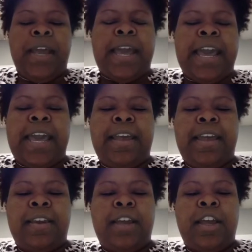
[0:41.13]

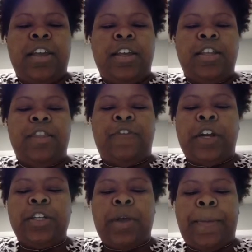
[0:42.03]
And the
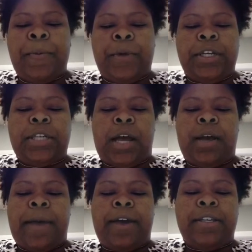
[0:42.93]
first wrap I want to talk
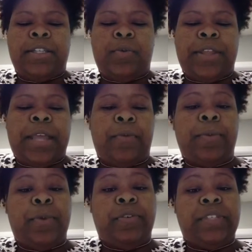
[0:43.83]
about is the one that
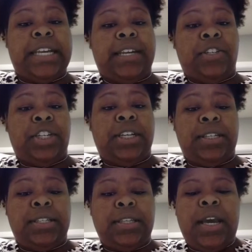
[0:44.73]
removes
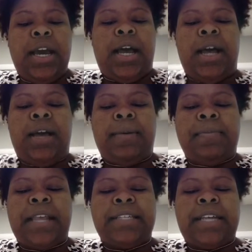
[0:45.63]
inches.
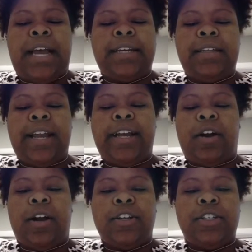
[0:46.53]
That's kind of like
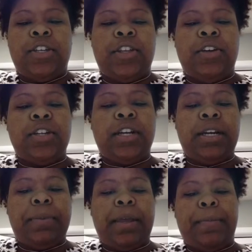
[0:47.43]
ours. So those are going
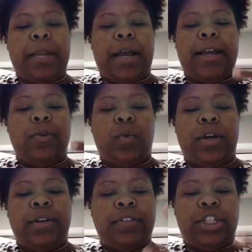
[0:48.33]
to be applied
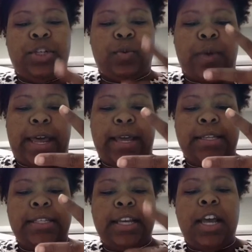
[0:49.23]
one of two
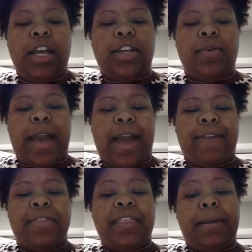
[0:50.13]
ways. You
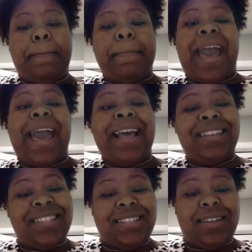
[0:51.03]
have the
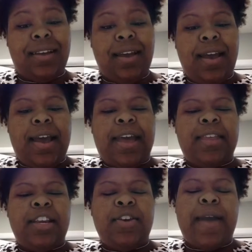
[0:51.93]
mask, and
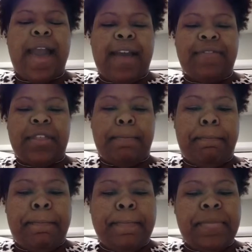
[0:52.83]
then you have the
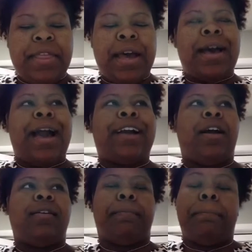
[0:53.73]
I
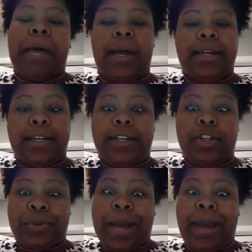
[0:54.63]
call them
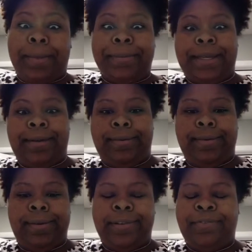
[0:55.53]
bondage wraps. I don't
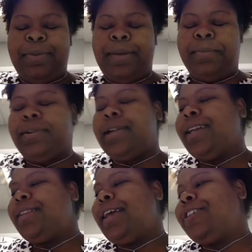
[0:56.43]
know if people
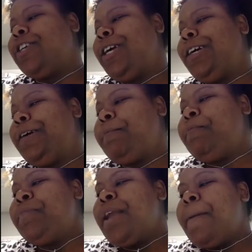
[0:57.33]
like that term,
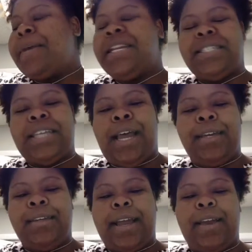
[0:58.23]
but it's
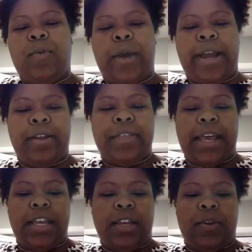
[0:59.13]
kind of like where they
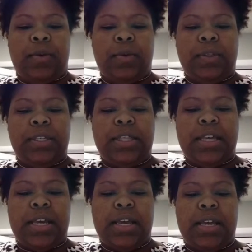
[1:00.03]
use
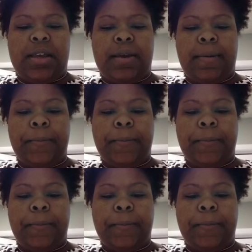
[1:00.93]
the